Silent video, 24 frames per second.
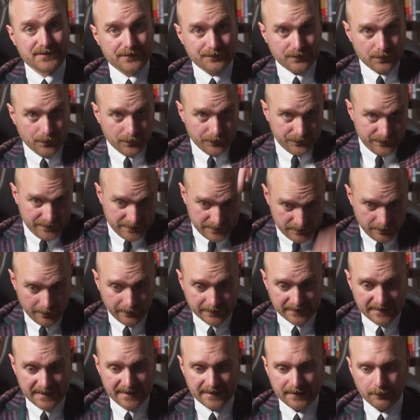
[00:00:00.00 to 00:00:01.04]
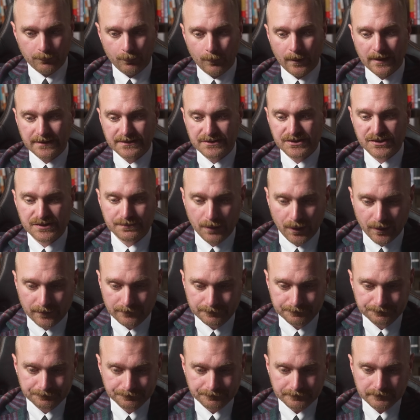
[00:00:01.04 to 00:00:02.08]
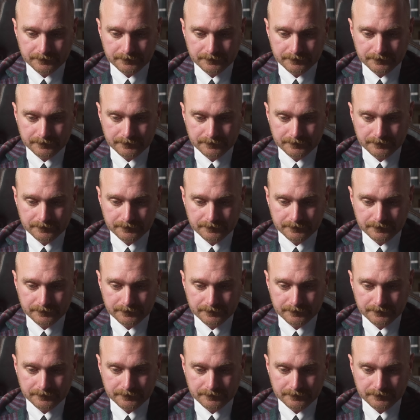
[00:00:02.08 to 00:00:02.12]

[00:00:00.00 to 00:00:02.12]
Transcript: So, of course, they're going down in one spot.